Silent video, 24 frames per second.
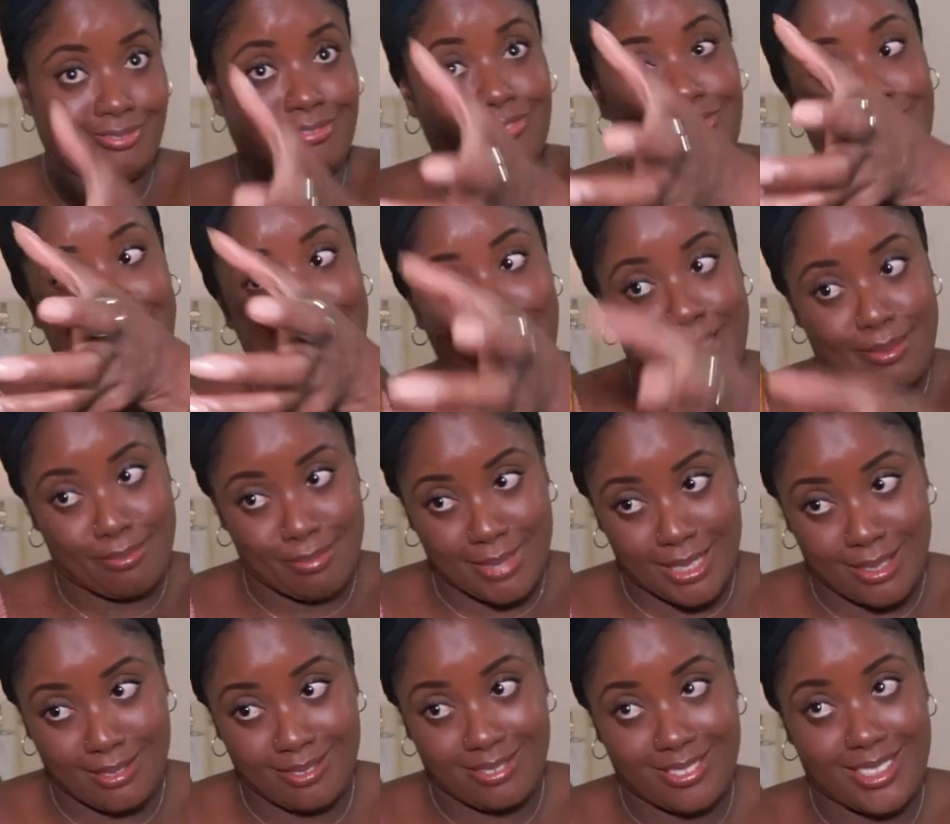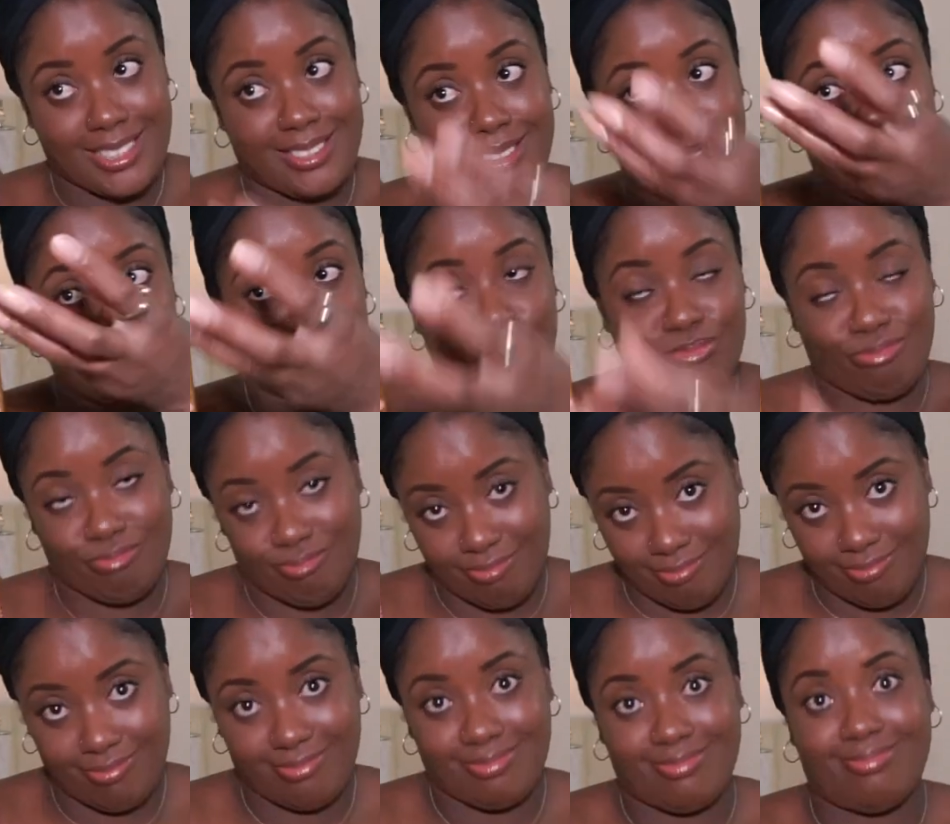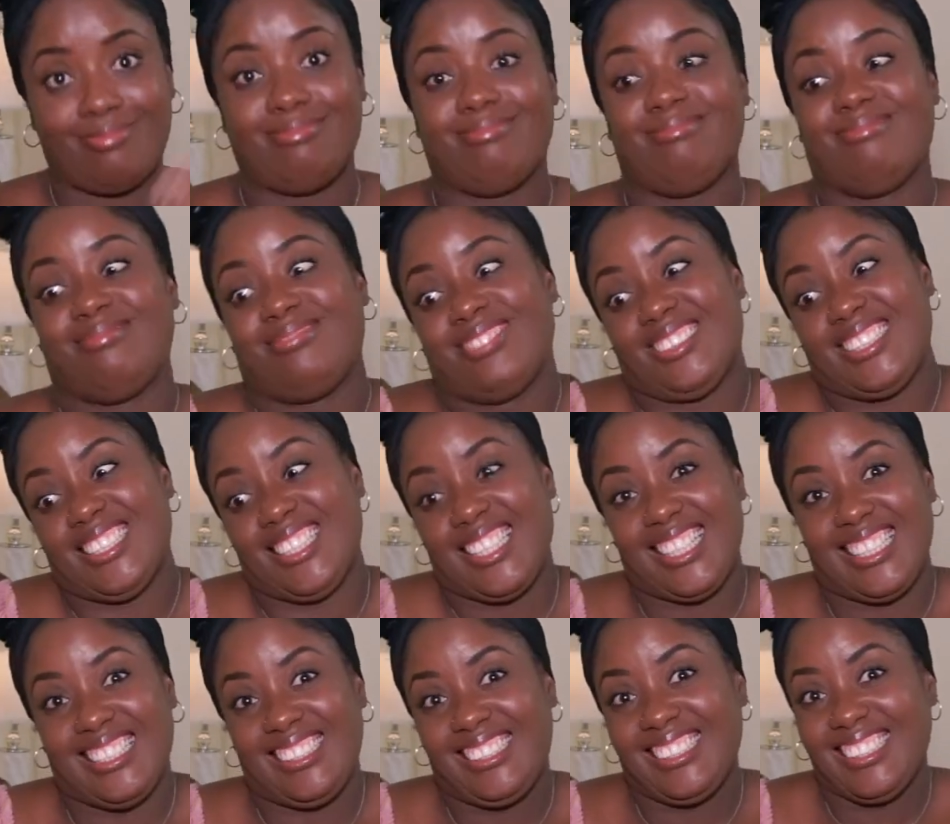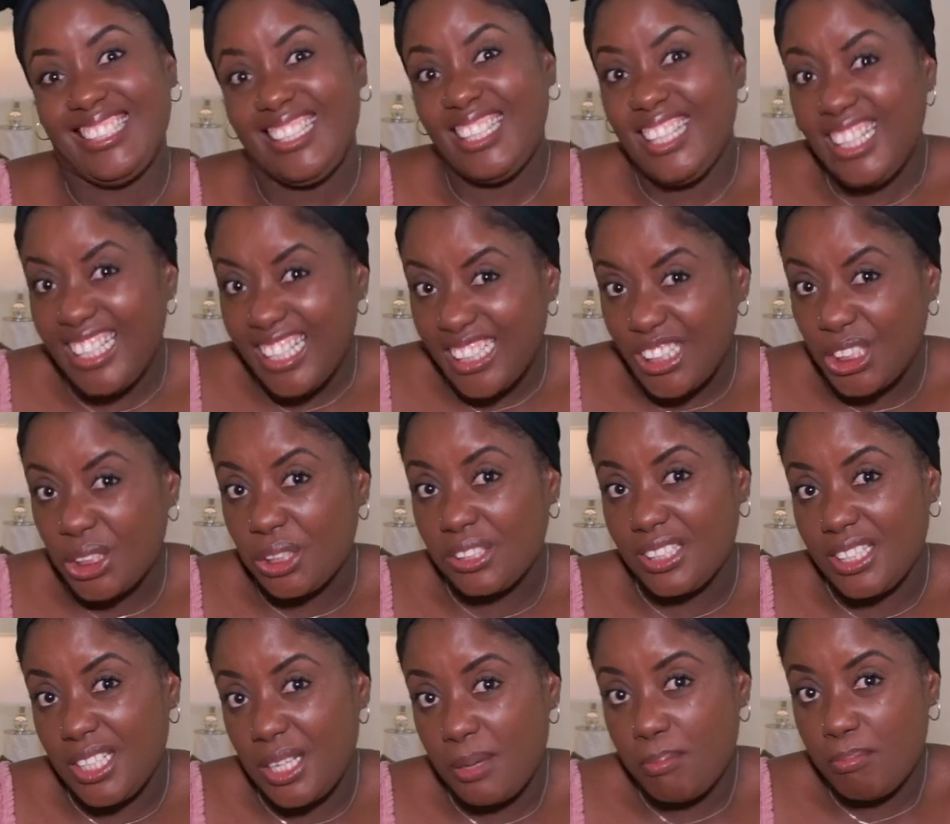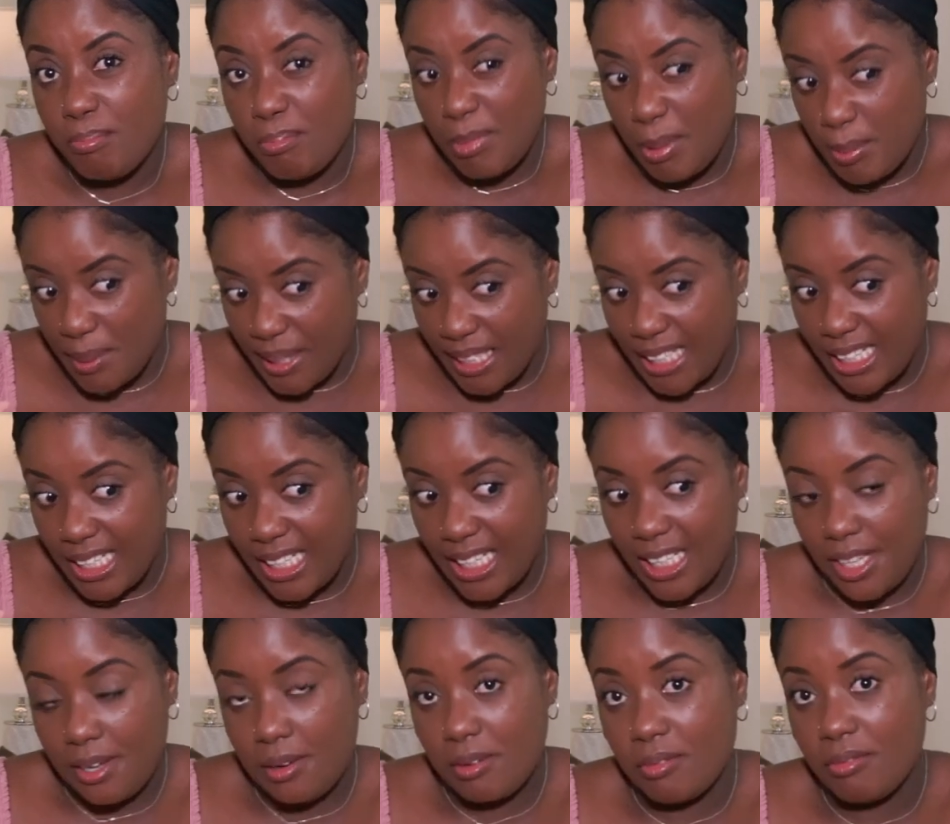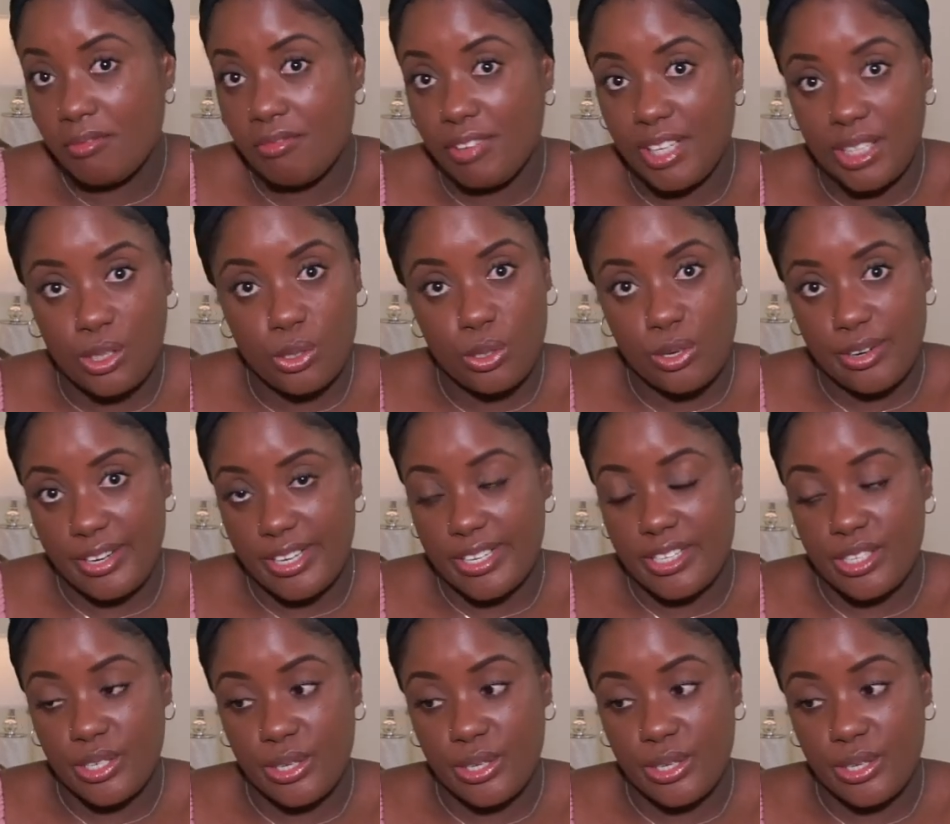for the amount it's literally mimicking Victoria's